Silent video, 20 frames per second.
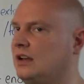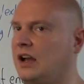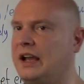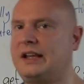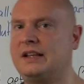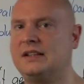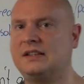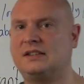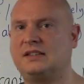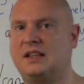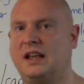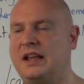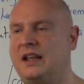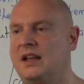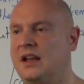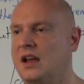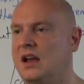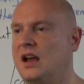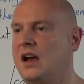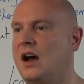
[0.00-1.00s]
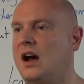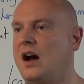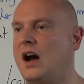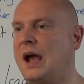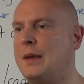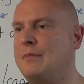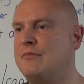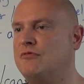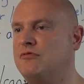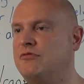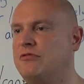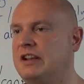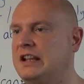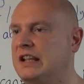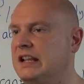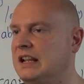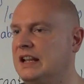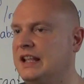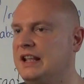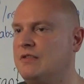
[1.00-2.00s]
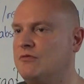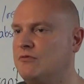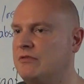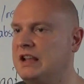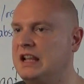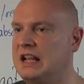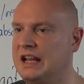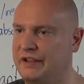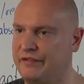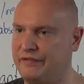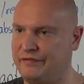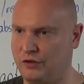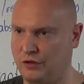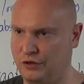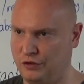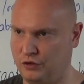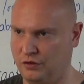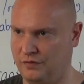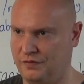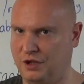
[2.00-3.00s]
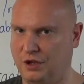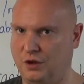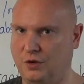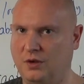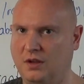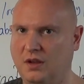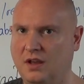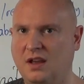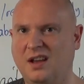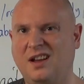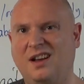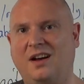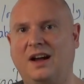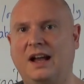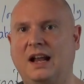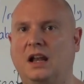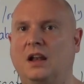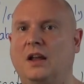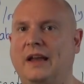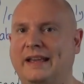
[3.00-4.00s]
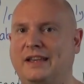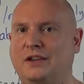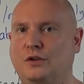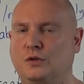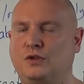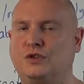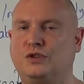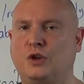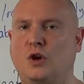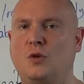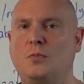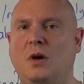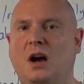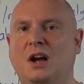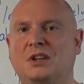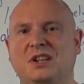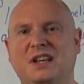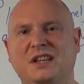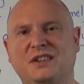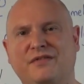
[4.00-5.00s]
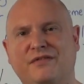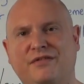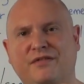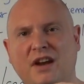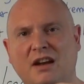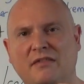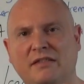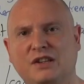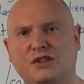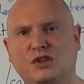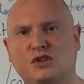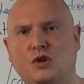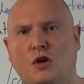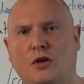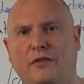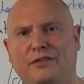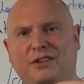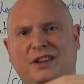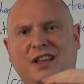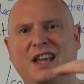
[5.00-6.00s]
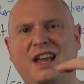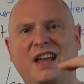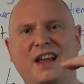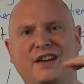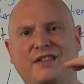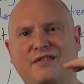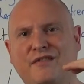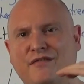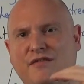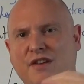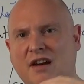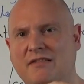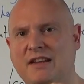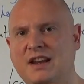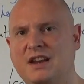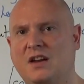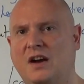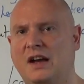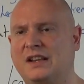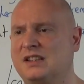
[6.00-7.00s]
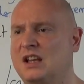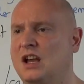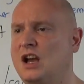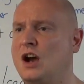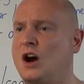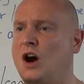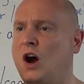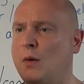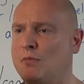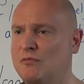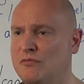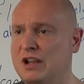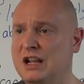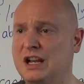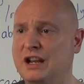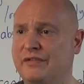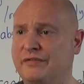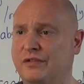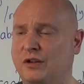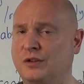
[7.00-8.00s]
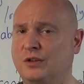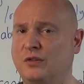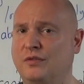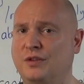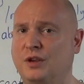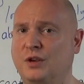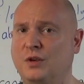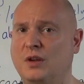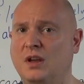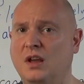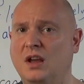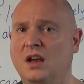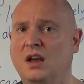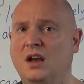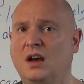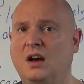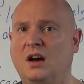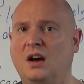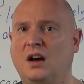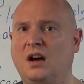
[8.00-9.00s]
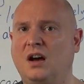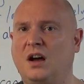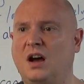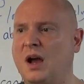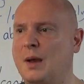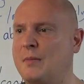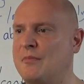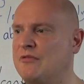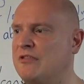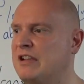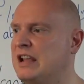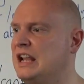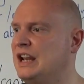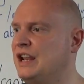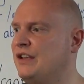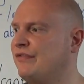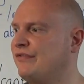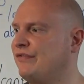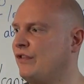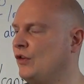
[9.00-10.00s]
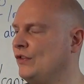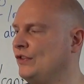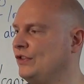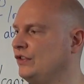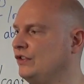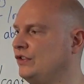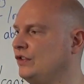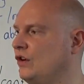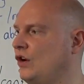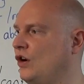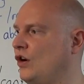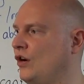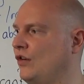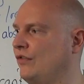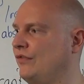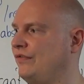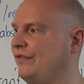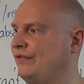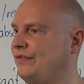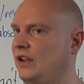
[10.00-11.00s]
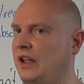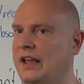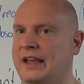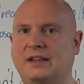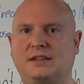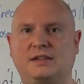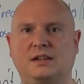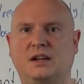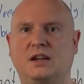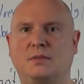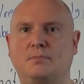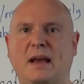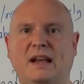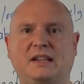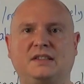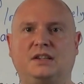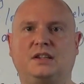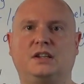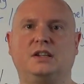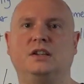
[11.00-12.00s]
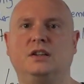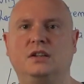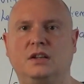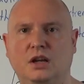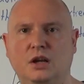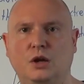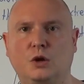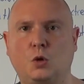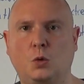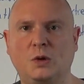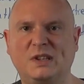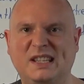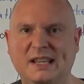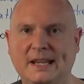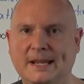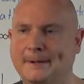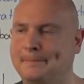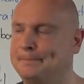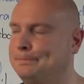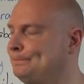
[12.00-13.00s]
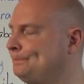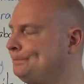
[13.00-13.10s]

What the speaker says: I can say, I'm really, really fond of you. I like you so much. It's very soft, very nice. I'm really fond of you. I'm really fond of like Mexican cuisine.